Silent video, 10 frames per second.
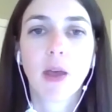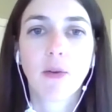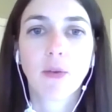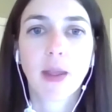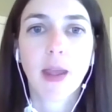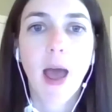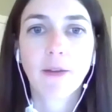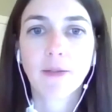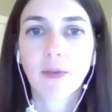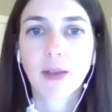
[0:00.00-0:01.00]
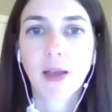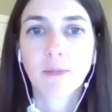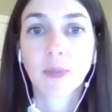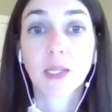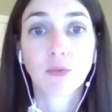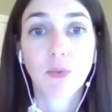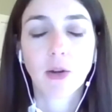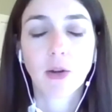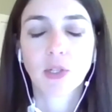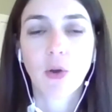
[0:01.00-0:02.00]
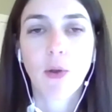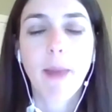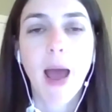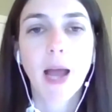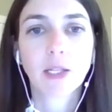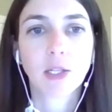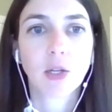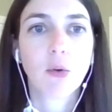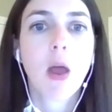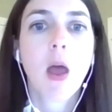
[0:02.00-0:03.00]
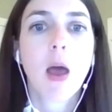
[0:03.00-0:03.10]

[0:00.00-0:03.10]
that we have since records going back to,